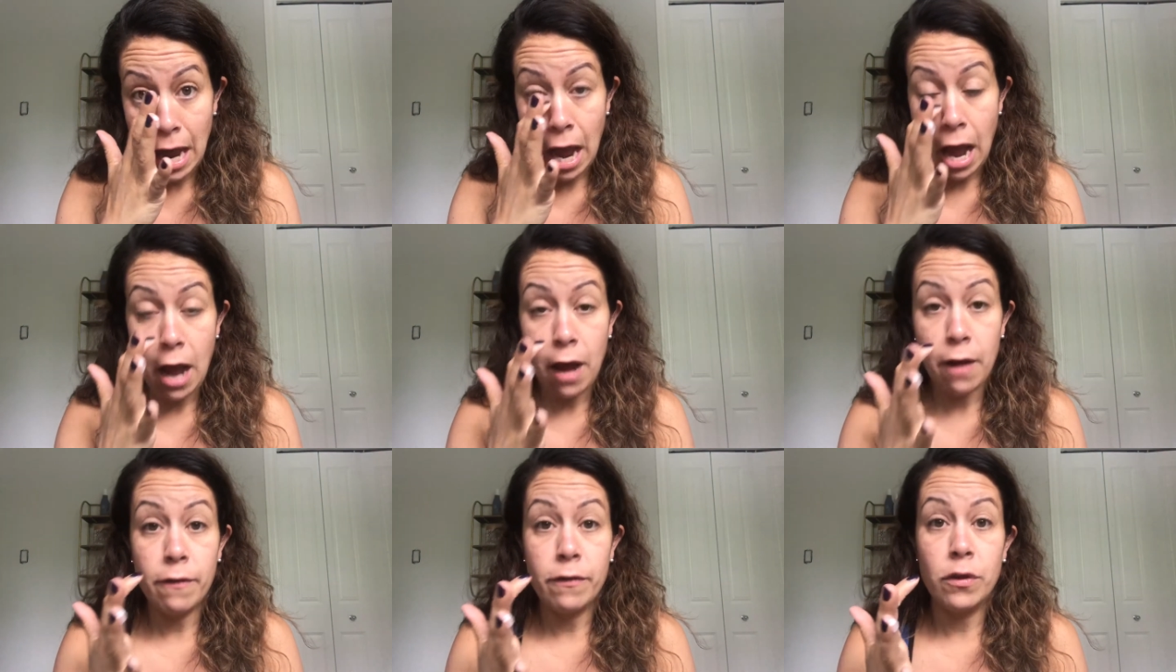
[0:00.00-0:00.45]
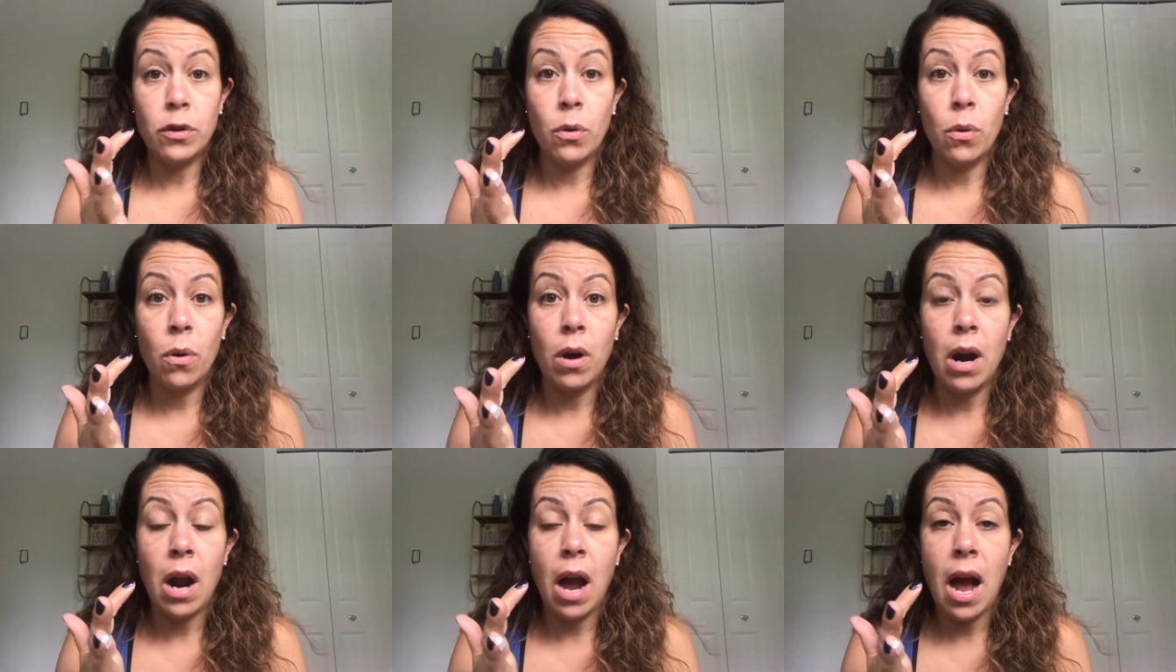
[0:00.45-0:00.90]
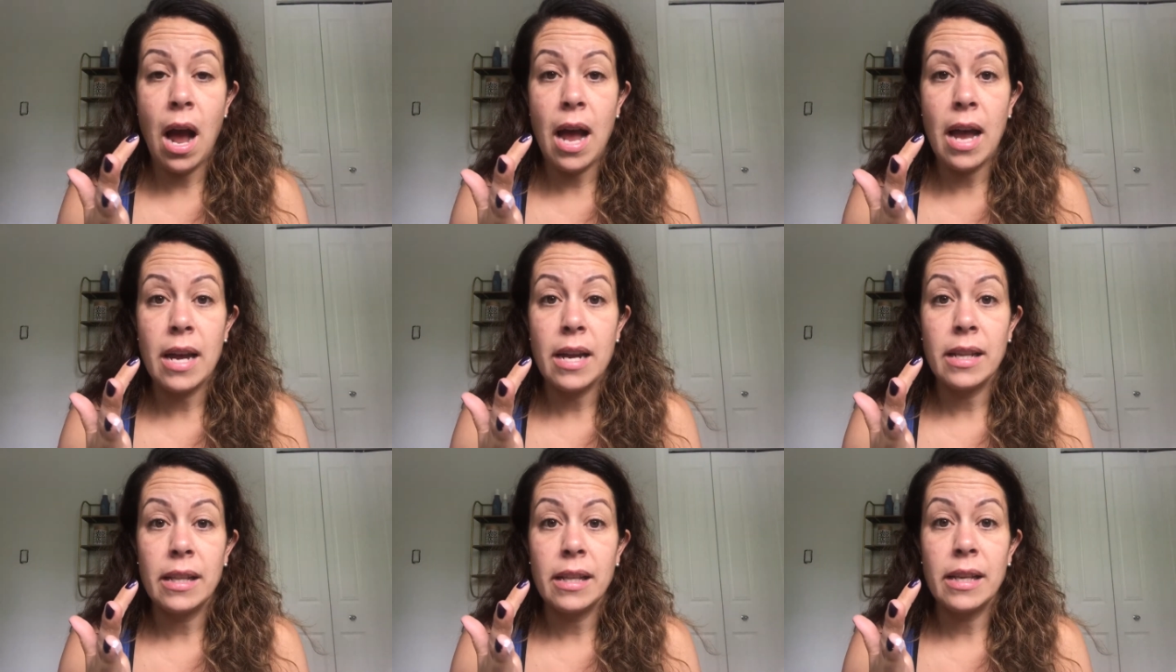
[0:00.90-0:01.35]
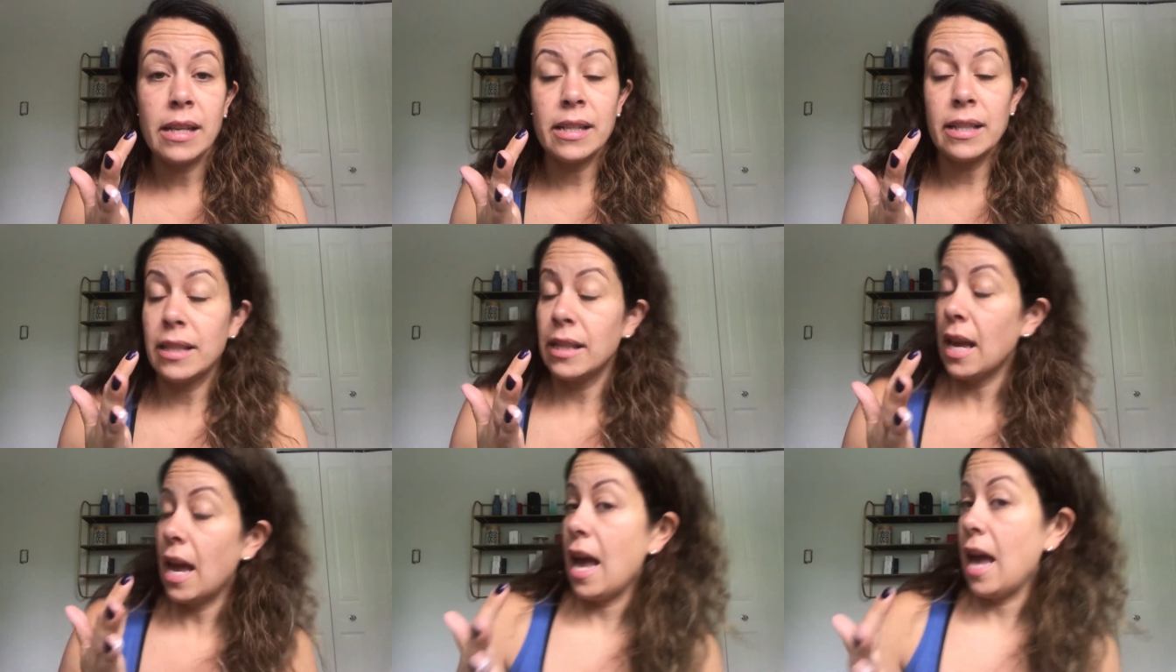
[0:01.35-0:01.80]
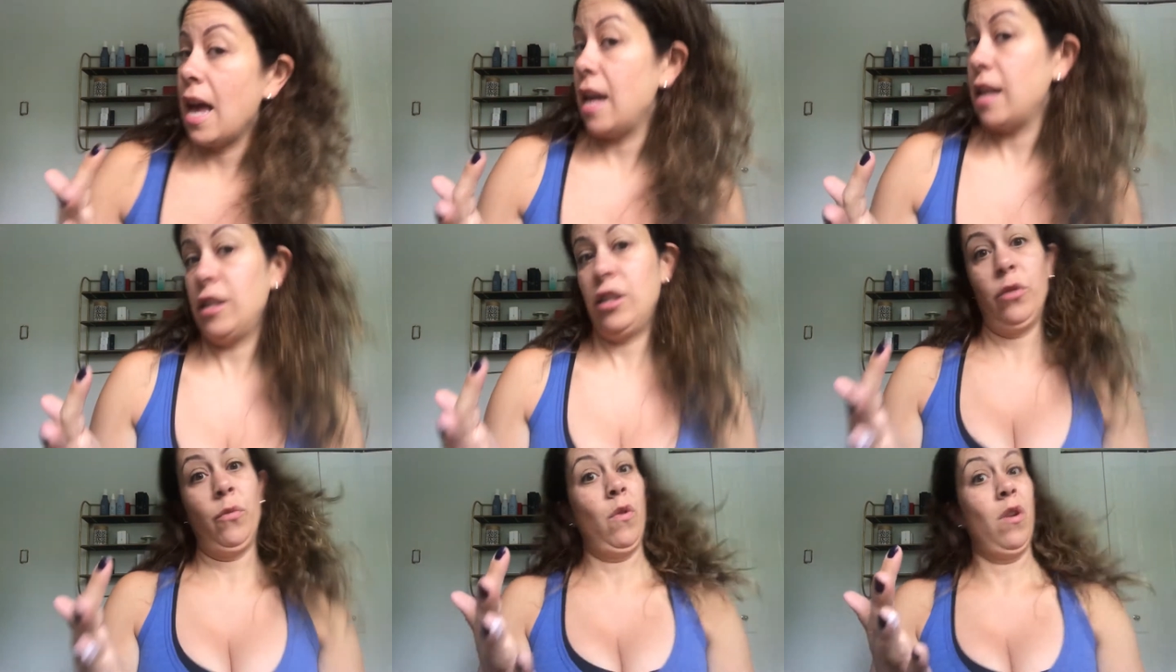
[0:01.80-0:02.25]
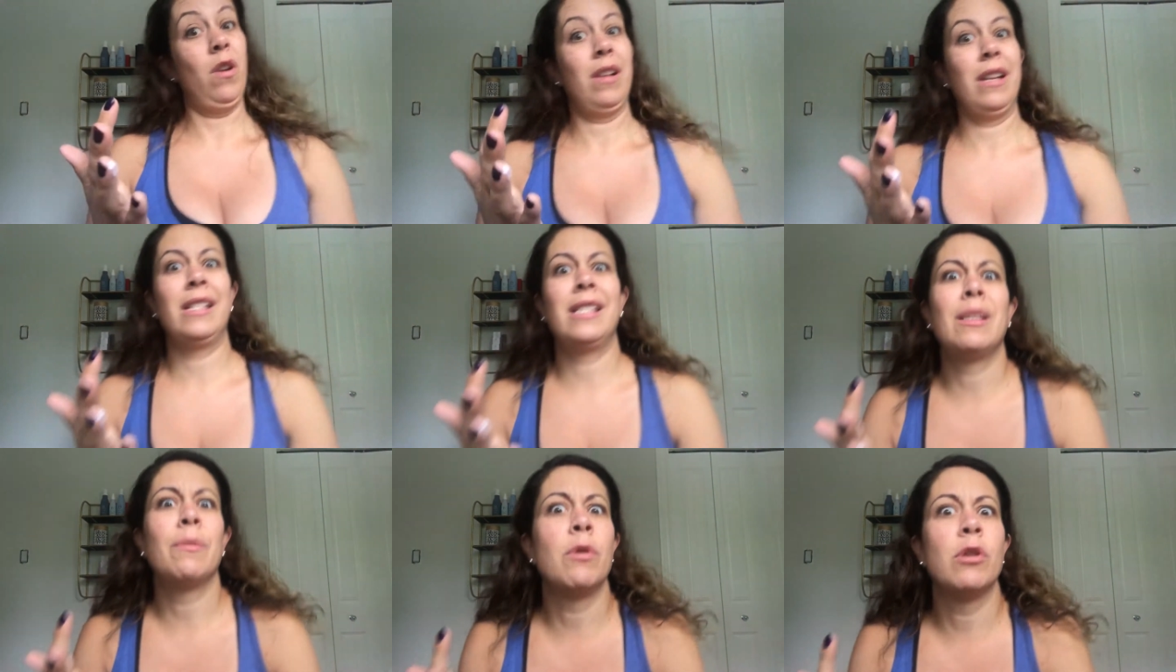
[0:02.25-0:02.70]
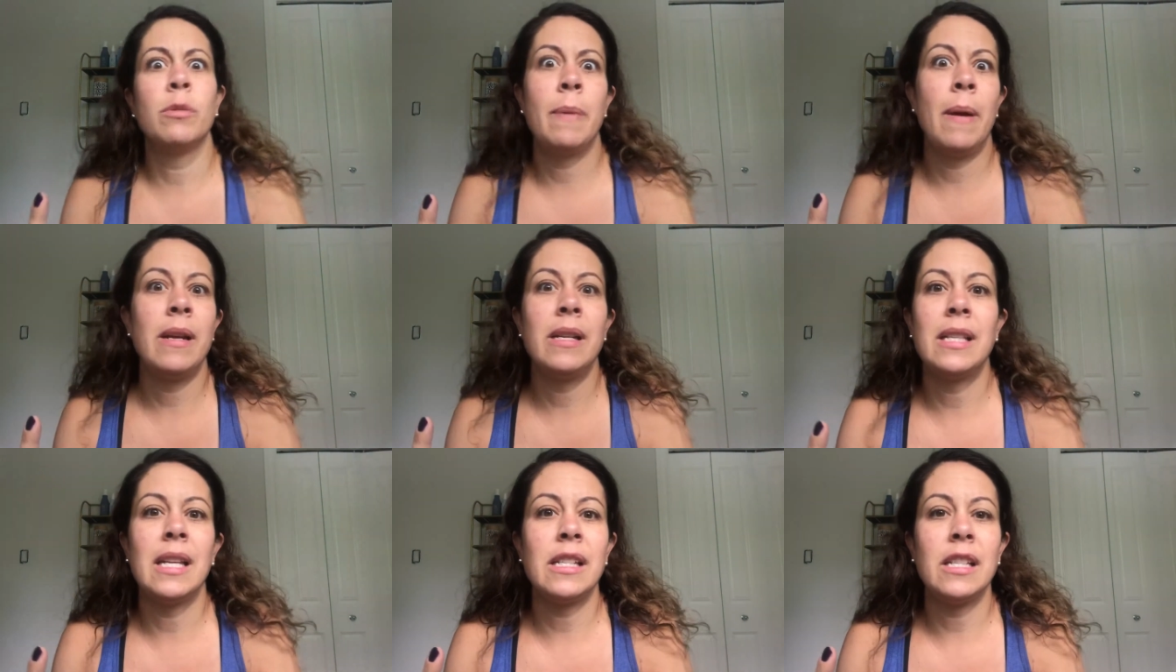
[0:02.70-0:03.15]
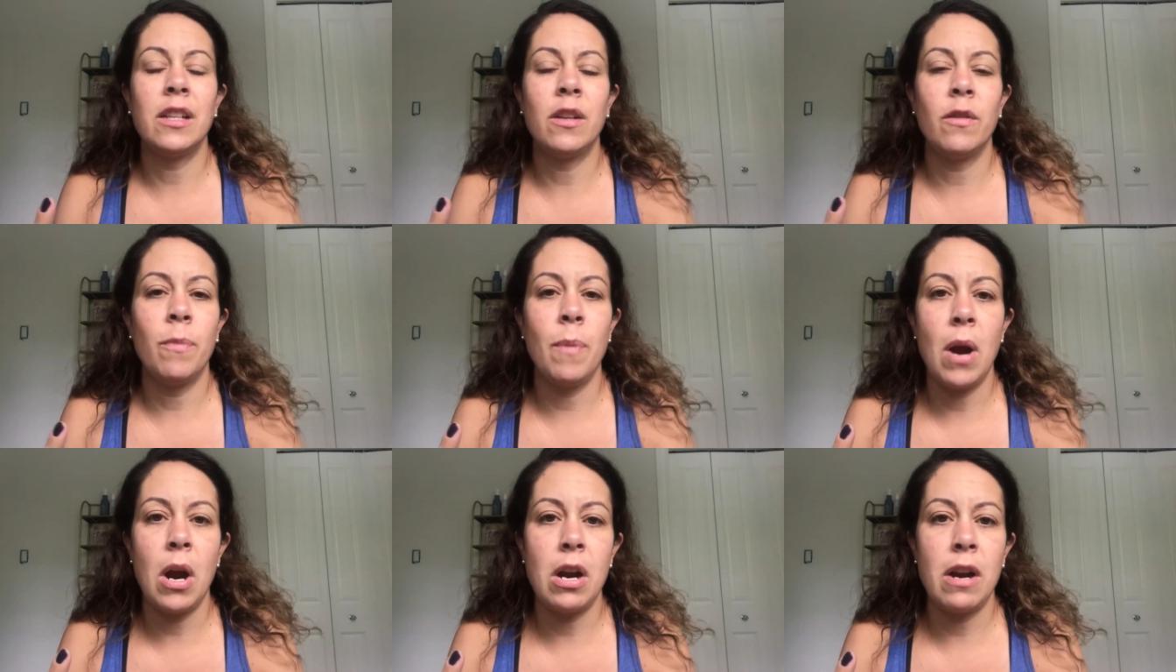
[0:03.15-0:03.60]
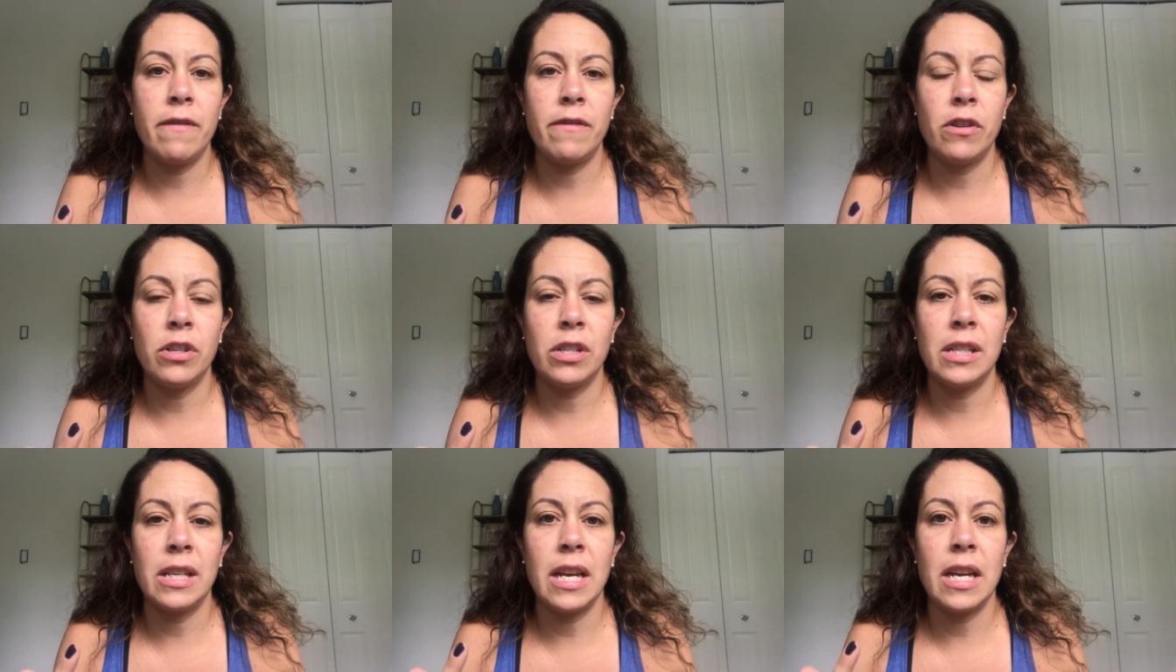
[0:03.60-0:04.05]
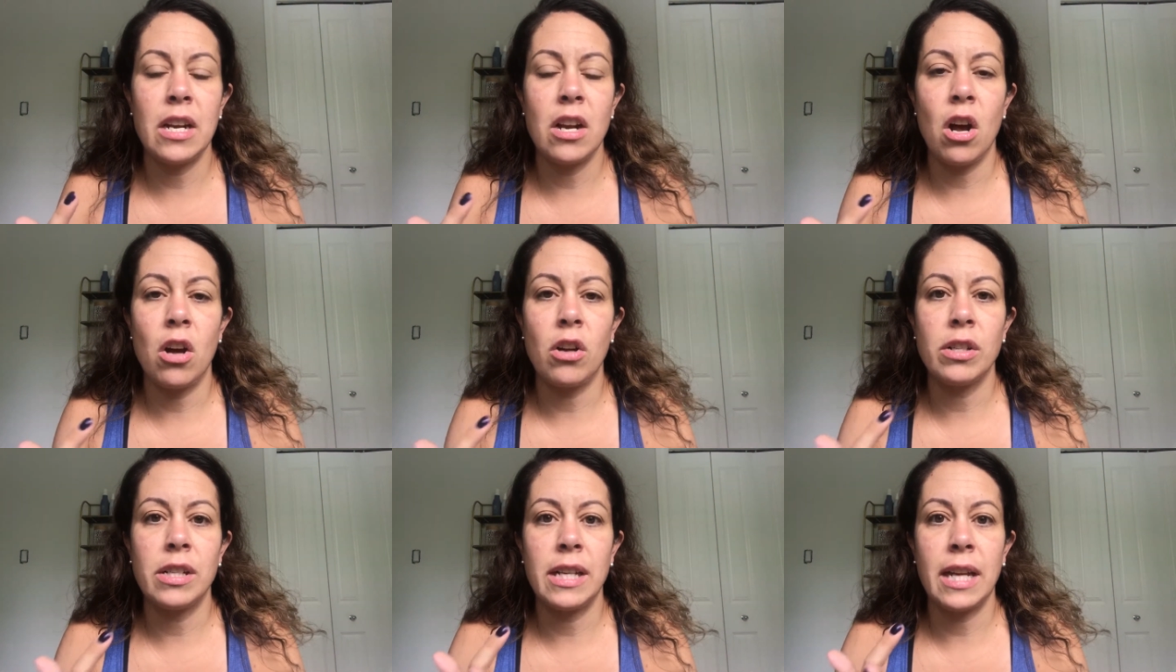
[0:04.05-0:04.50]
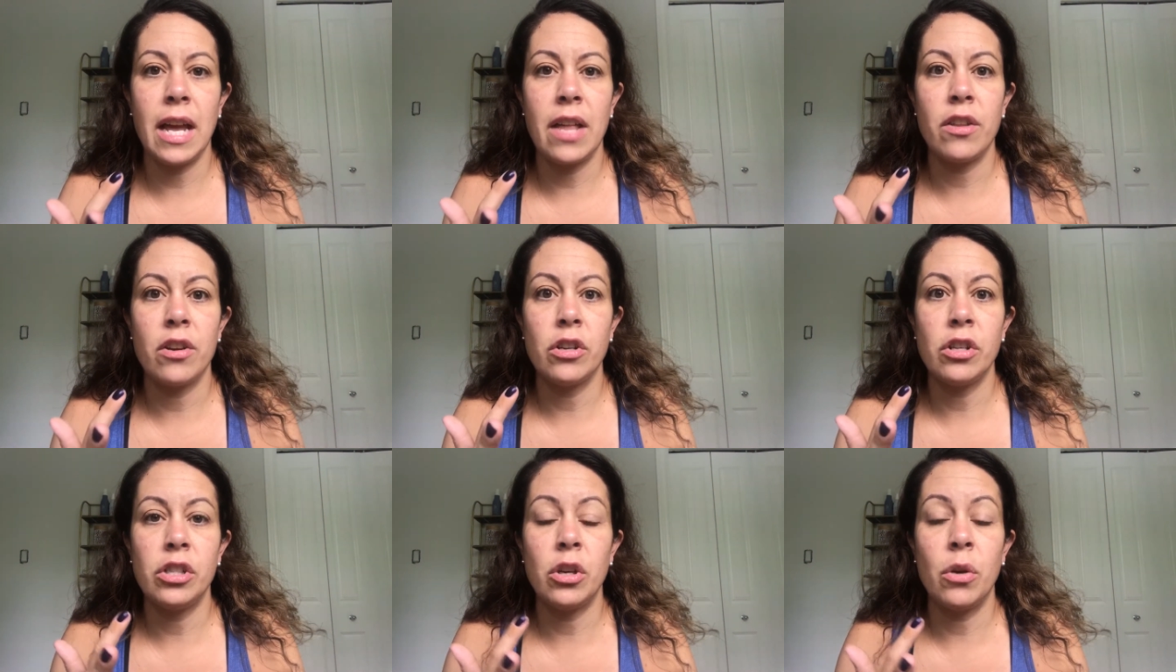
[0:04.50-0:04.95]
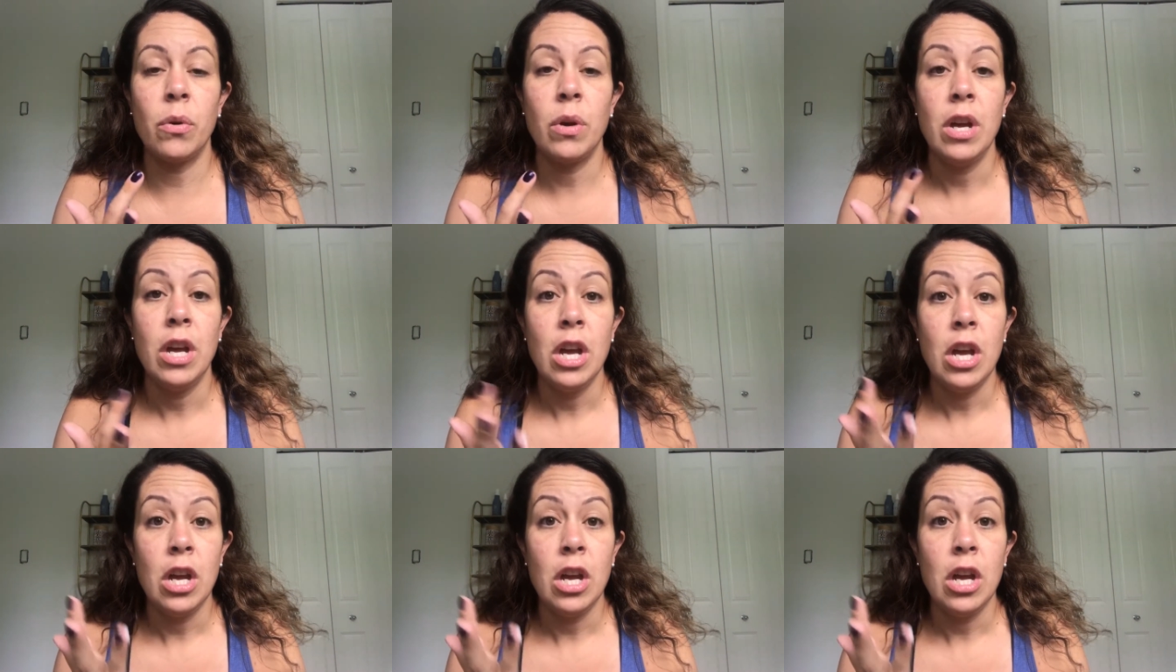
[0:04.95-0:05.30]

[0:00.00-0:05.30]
of your eyes and well it's the most sensitive part of your skin altogether so